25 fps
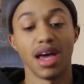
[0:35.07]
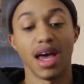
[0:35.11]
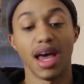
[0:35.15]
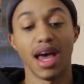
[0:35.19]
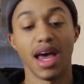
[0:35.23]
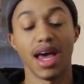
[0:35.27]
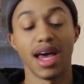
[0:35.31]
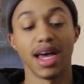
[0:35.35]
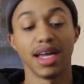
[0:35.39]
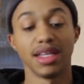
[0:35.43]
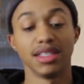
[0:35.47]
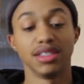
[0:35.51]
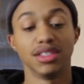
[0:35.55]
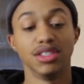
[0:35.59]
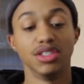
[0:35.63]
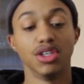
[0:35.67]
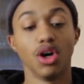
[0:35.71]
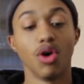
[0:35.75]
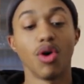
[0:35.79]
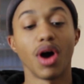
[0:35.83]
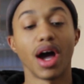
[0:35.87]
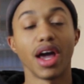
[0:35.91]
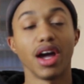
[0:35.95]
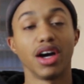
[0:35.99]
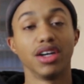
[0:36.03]
And
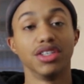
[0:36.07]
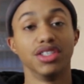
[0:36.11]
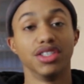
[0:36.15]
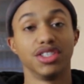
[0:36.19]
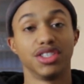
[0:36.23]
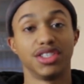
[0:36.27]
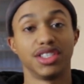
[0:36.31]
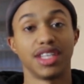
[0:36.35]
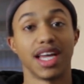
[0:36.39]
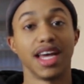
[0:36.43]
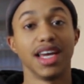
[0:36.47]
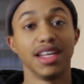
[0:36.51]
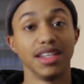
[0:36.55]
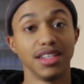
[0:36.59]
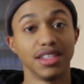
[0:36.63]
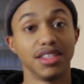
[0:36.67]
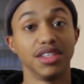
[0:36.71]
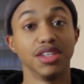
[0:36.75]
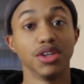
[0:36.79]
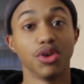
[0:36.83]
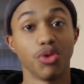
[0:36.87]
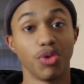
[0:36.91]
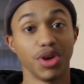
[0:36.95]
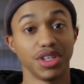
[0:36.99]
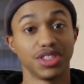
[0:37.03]
though I understand
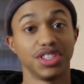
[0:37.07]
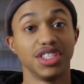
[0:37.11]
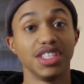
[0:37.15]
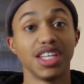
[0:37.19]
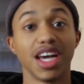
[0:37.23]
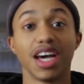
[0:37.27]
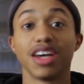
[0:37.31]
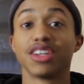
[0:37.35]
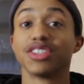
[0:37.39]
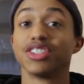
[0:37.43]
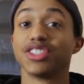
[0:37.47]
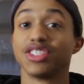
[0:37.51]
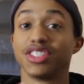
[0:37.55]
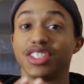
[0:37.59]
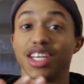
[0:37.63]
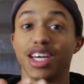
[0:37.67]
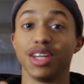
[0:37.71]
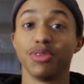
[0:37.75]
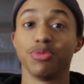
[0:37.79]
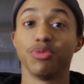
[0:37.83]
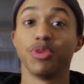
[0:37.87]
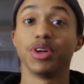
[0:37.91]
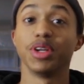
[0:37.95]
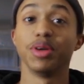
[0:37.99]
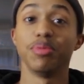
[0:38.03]
the question, I
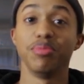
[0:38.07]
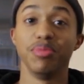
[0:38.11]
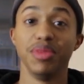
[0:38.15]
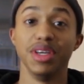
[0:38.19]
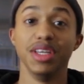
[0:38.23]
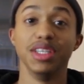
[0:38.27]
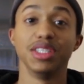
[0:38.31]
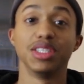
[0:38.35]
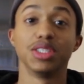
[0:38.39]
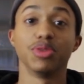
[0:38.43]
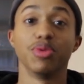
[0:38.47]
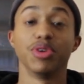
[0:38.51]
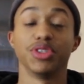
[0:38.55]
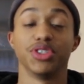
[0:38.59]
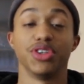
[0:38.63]
understand what it means.